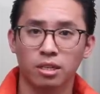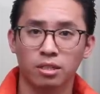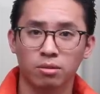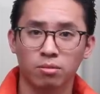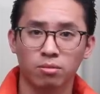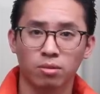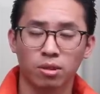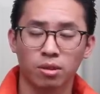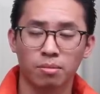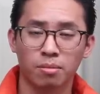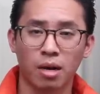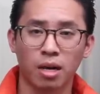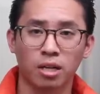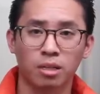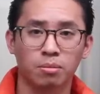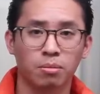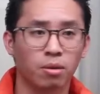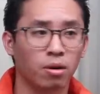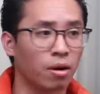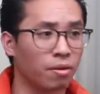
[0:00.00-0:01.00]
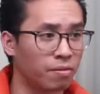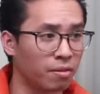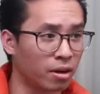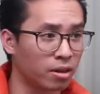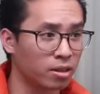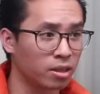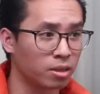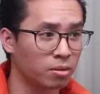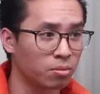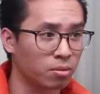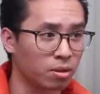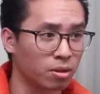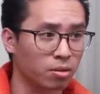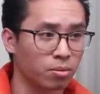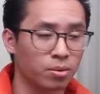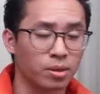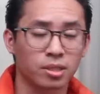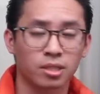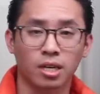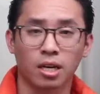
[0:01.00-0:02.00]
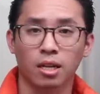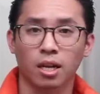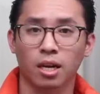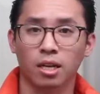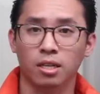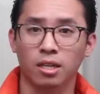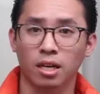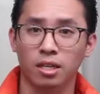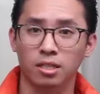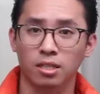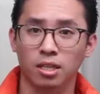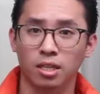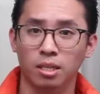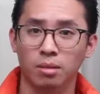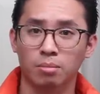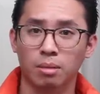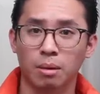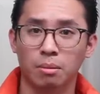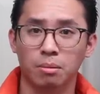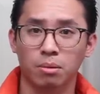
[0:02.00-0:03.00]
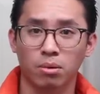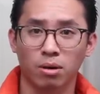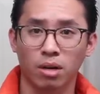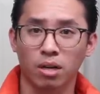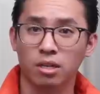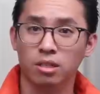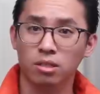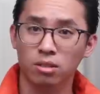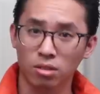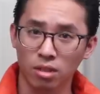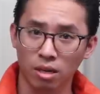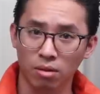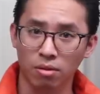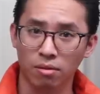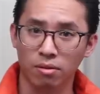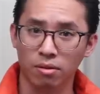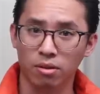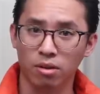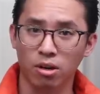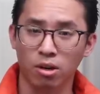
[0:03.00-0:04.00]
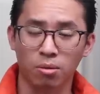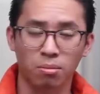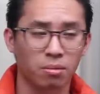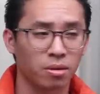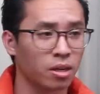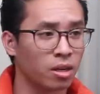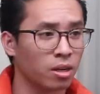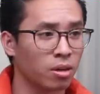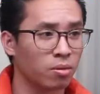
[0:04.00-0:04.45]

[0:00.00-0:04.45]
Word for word: It's really malleable. If I did want to restyle like a nice clean pompadour, I can do that with a comb